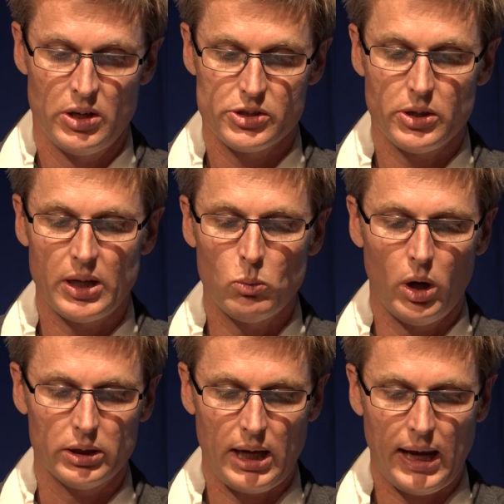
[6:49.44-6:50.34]
So then
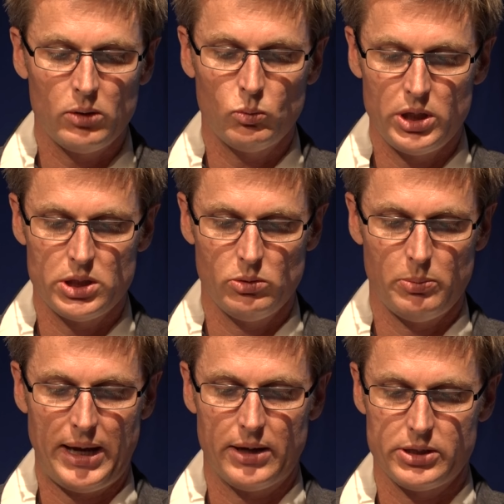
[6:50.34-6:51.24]
what can we do
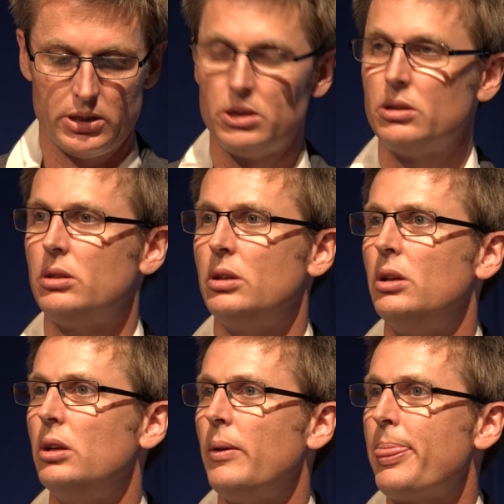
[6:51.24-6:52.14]
about it?
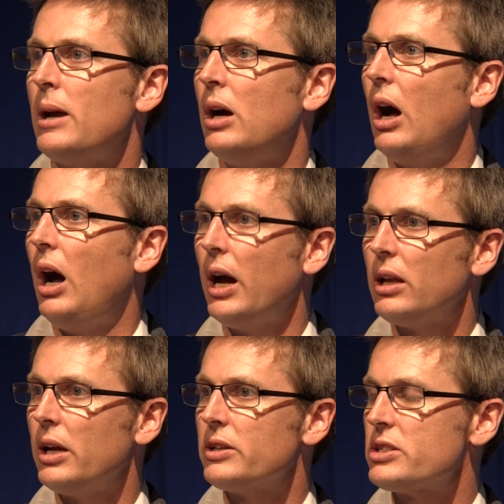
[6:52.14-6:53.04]
I'd
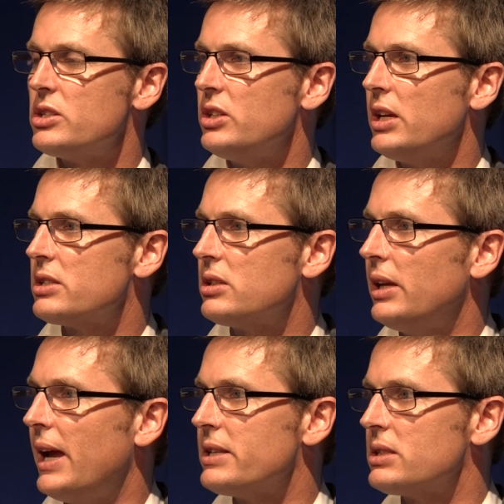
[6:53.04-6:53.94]
like to suggest
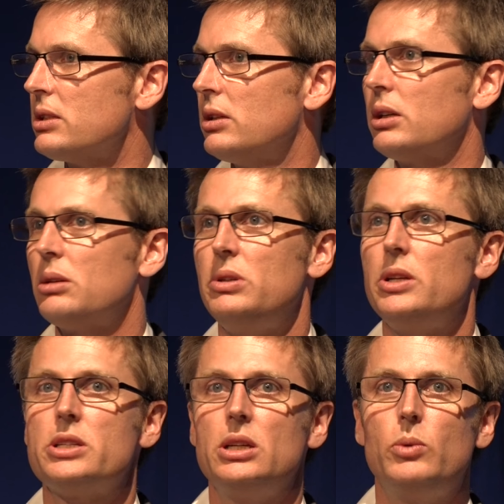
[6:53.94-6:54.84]
that as a
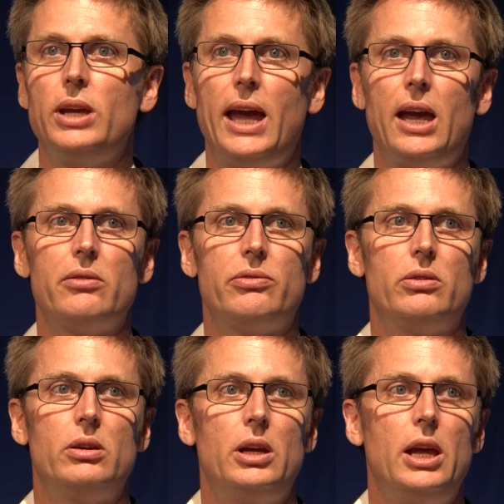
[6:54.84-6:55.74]
community we have
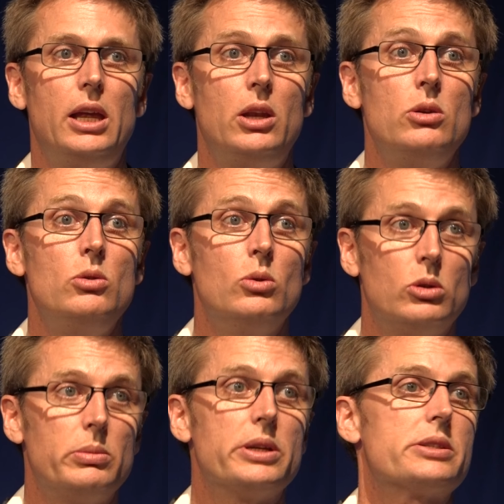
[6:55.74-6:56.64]
an
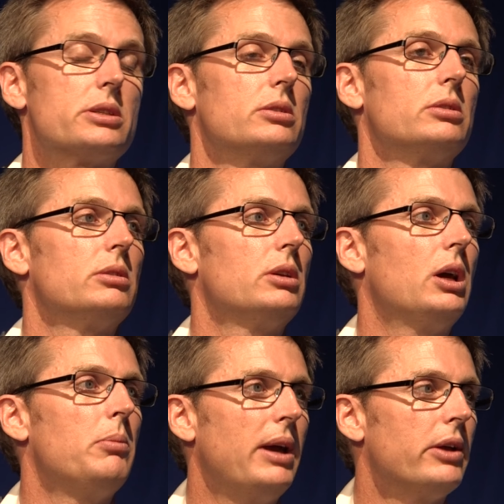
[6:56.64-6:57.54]
enormous
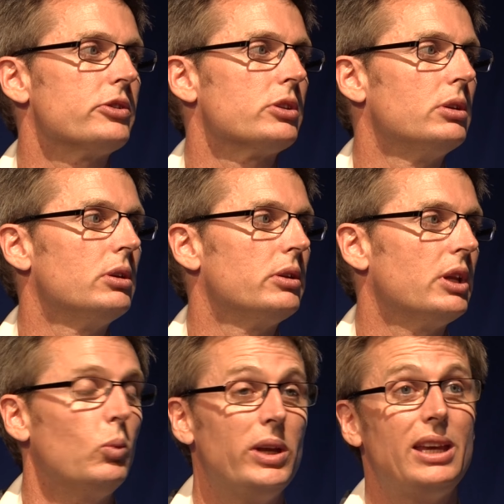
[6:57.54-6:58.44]
amount
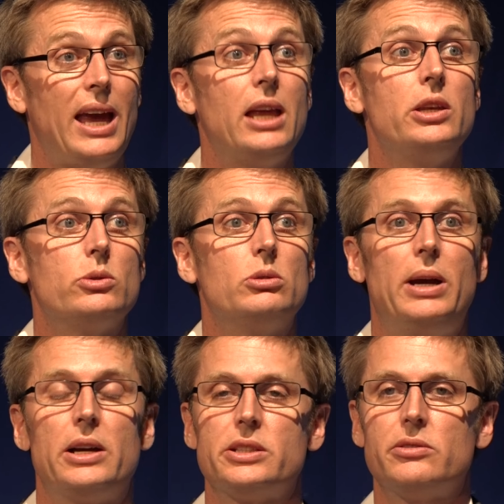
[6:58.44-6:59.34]
that we can do
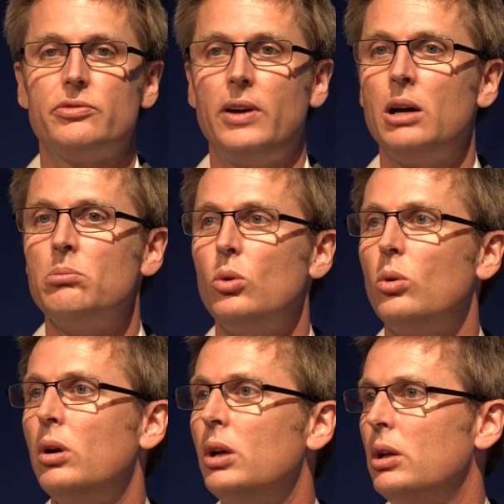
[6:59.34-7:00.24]
about it, far
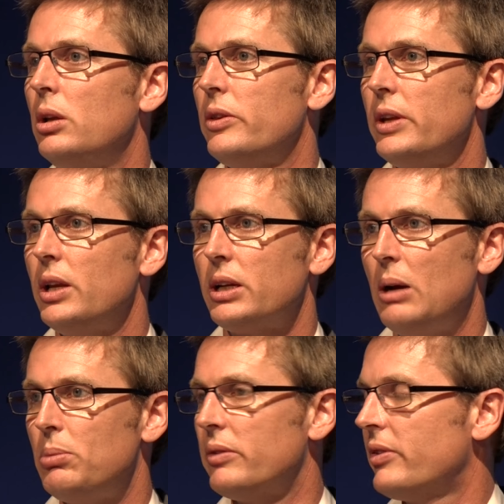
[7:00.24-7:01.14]
more than a
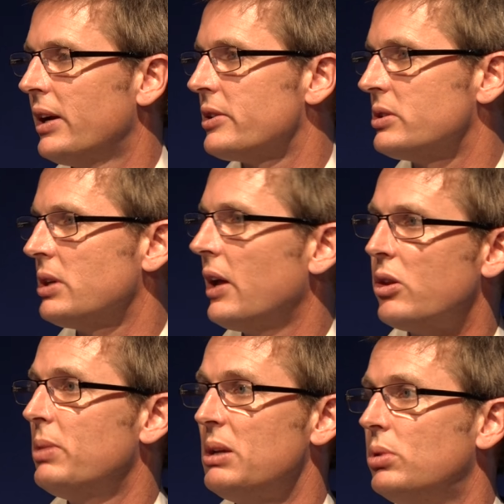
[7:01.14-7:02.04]
couple of thousand
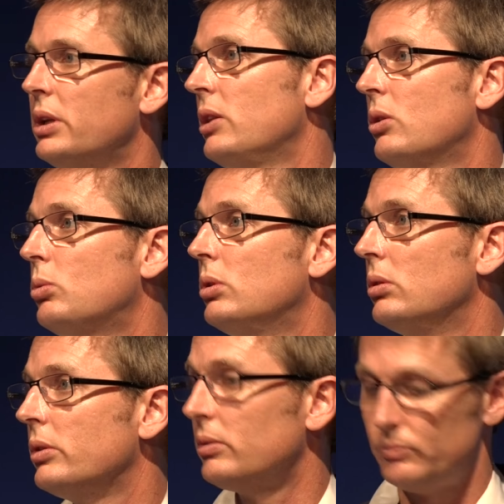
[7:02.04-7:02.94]
other people in the
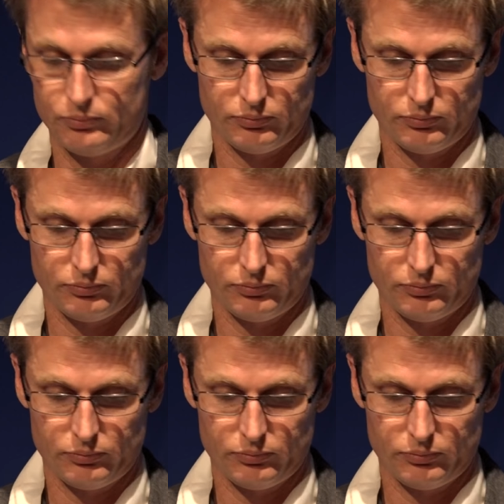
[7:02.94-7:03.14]
world.